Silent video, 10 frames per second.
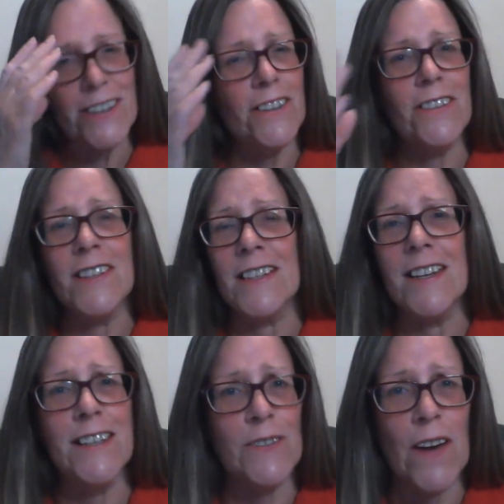I should have just
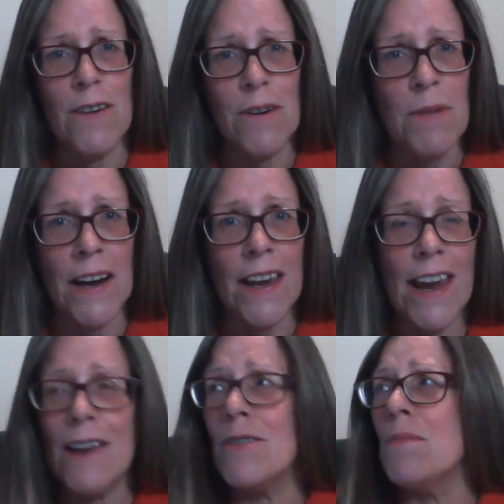said this for everybody.
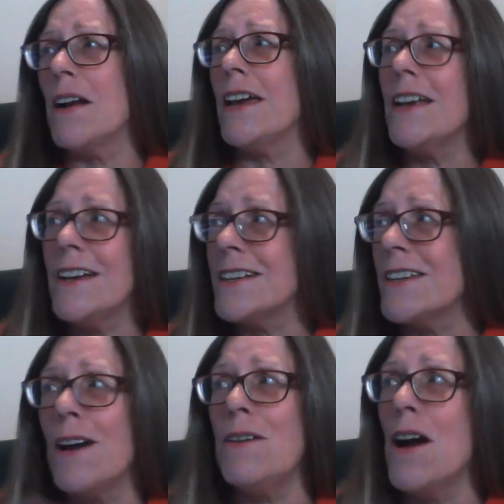Everybody, it's
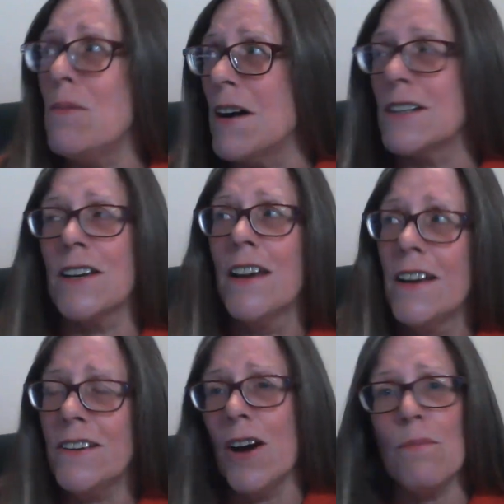no, no much,
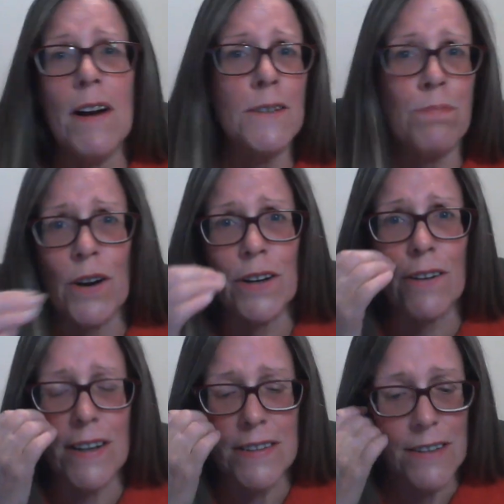not much
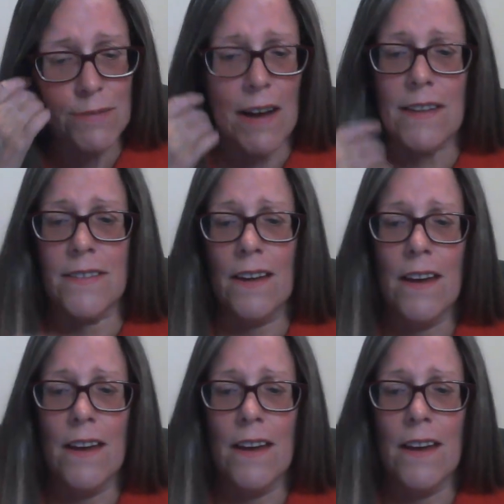progress this month.